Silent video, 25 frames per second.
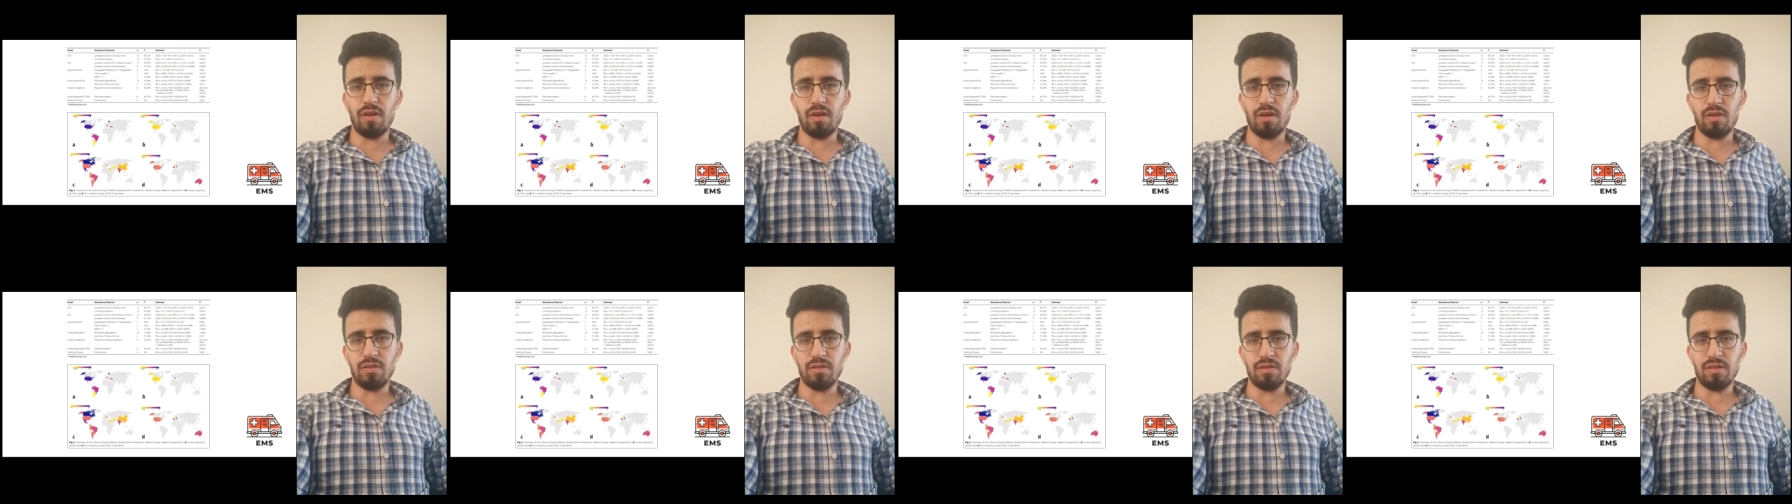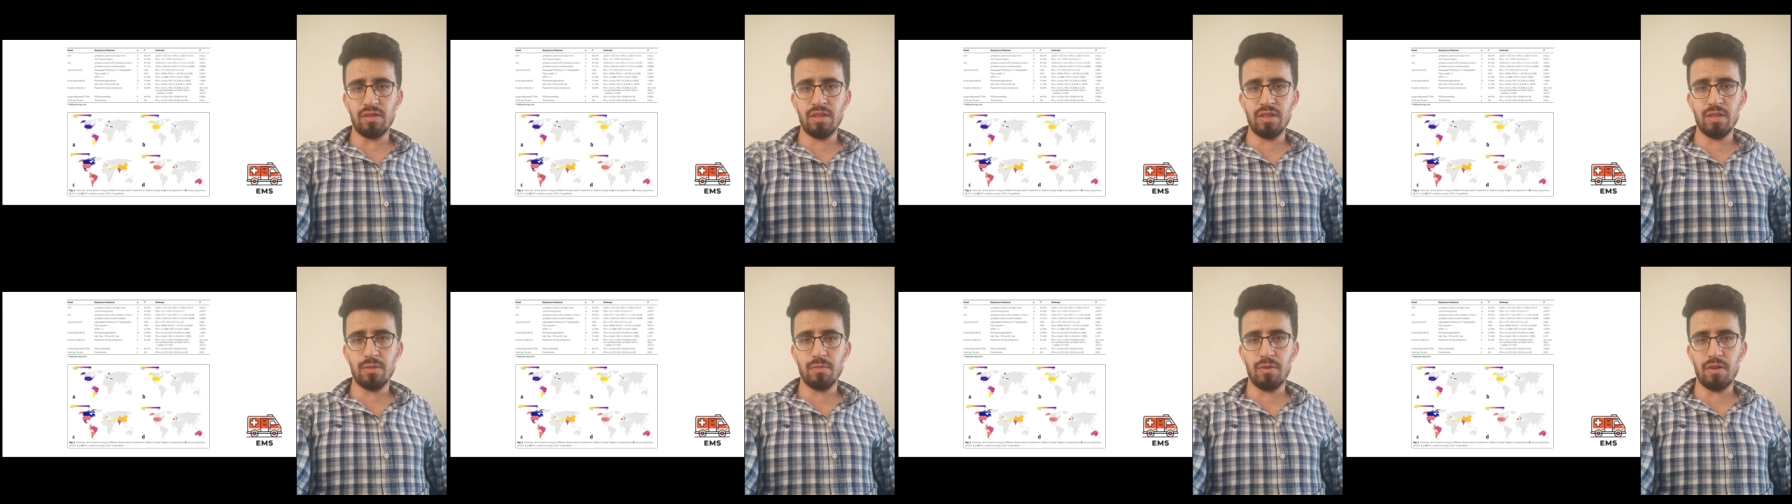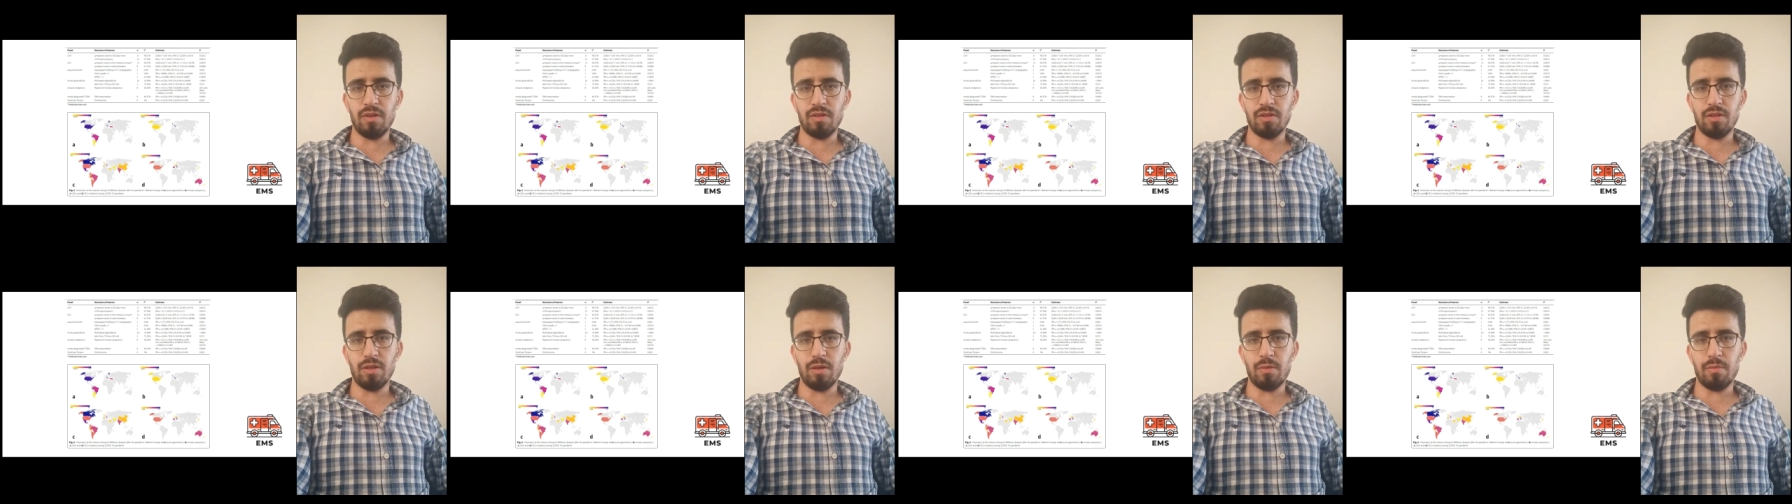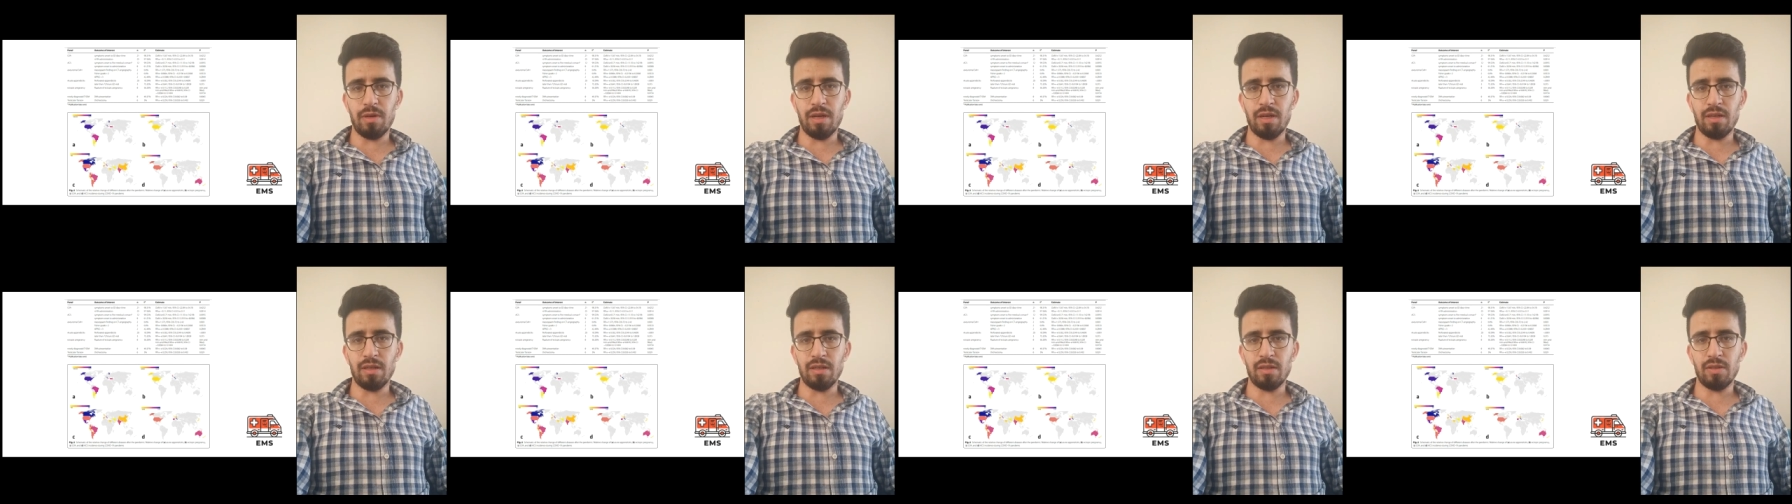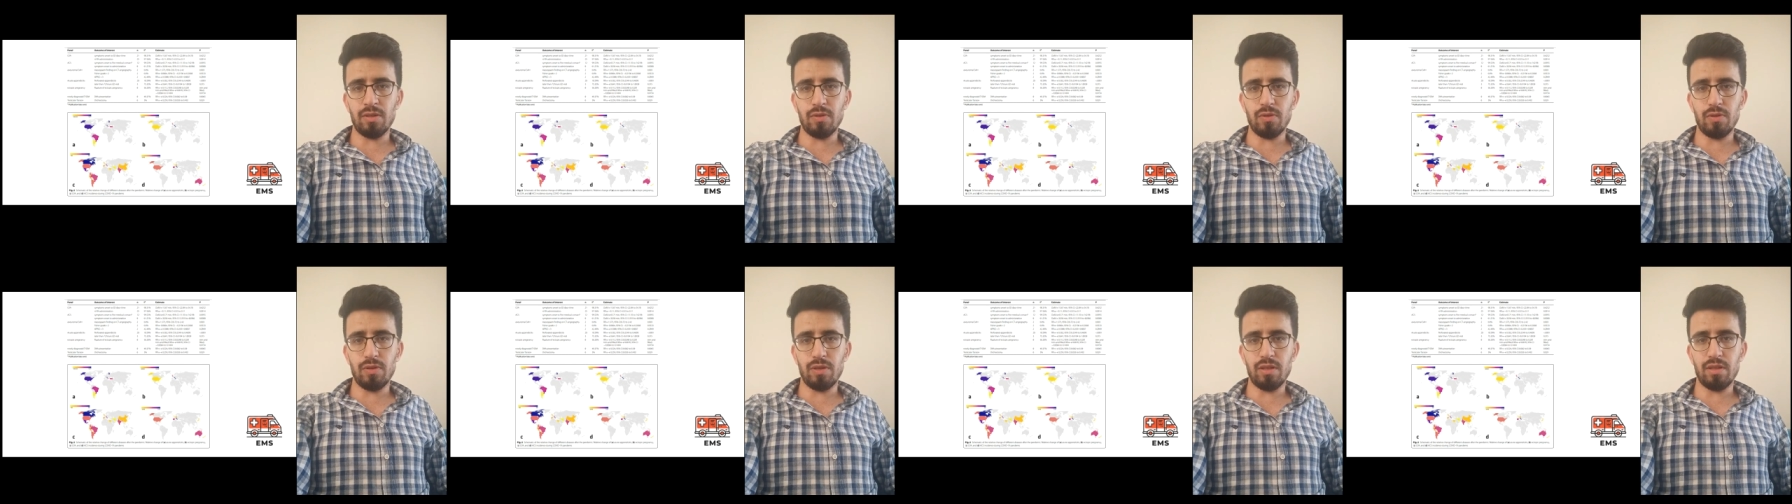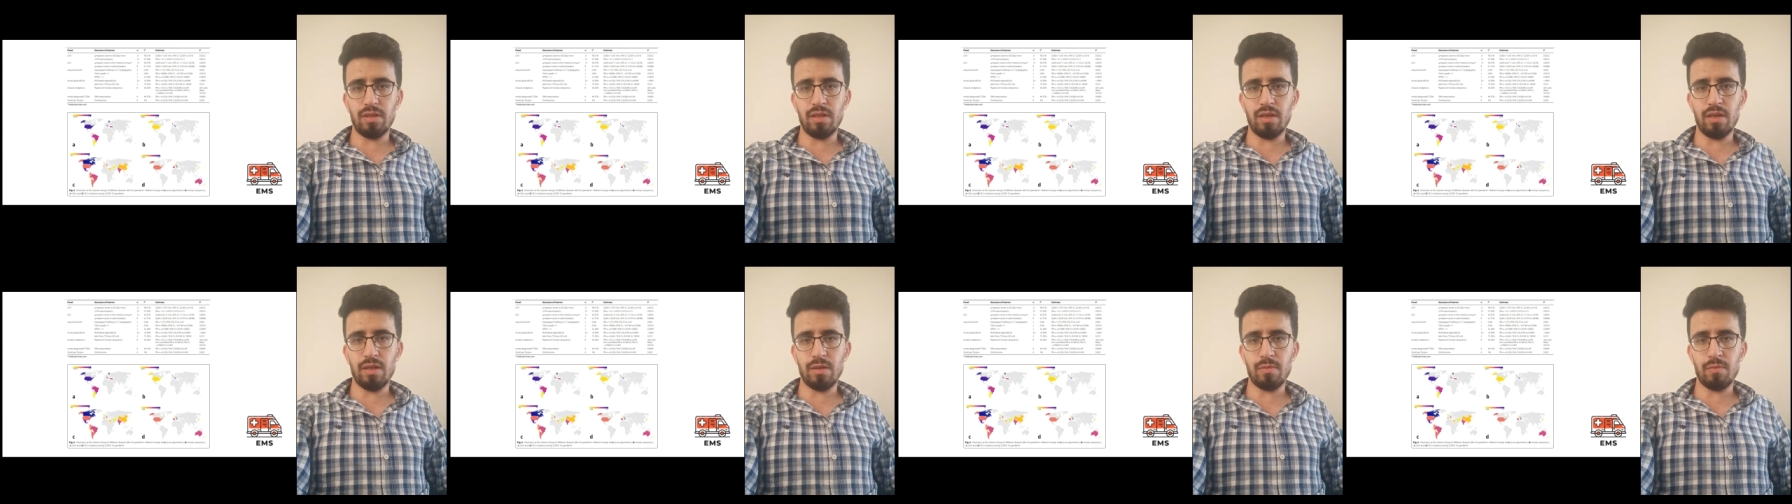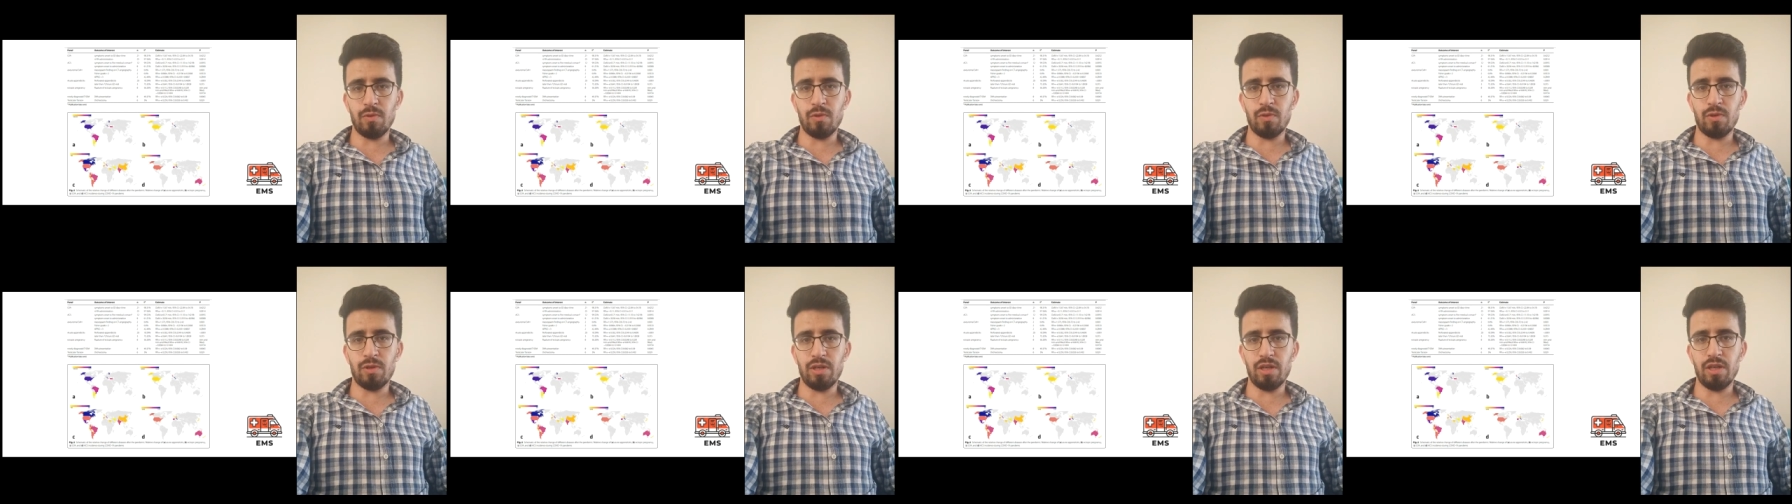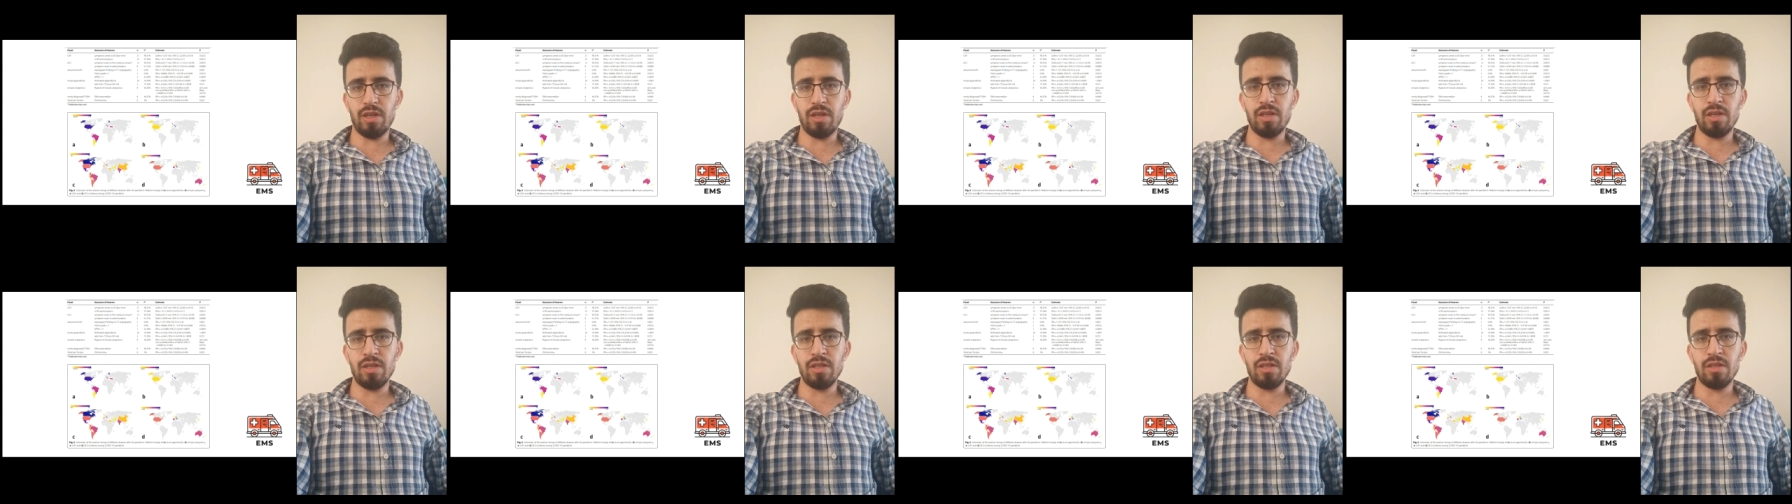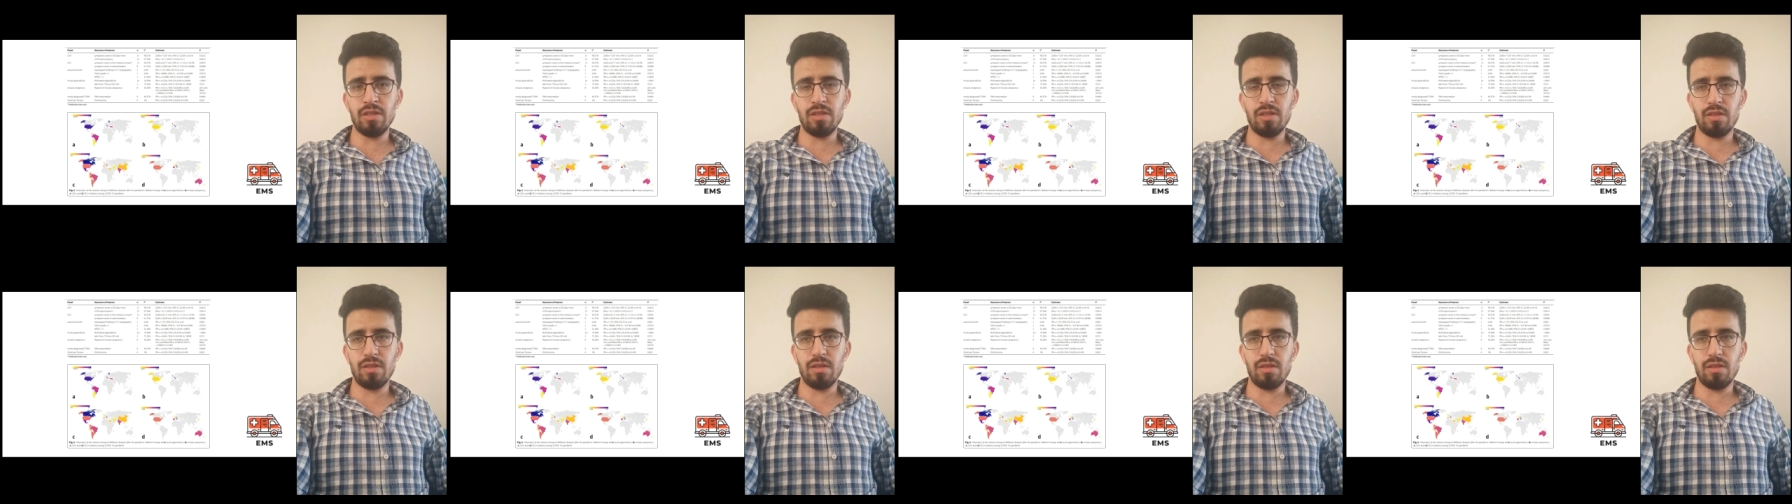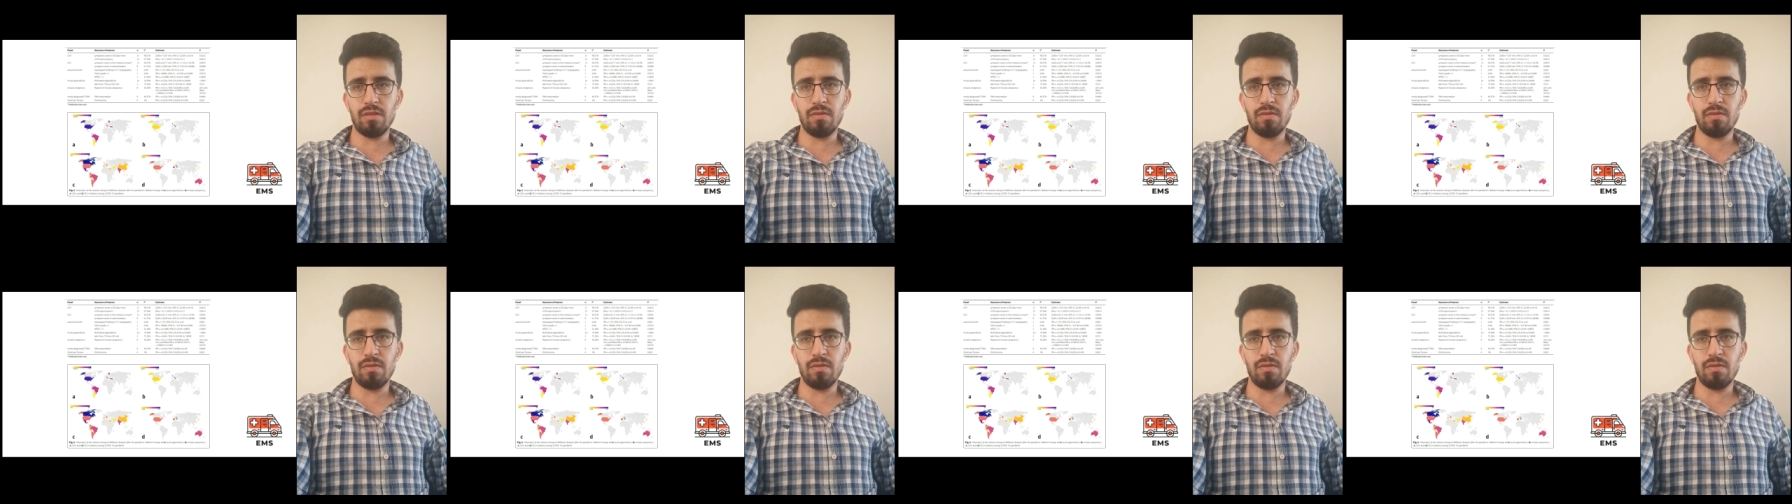aneurysmal subarachnoid hemorrhage,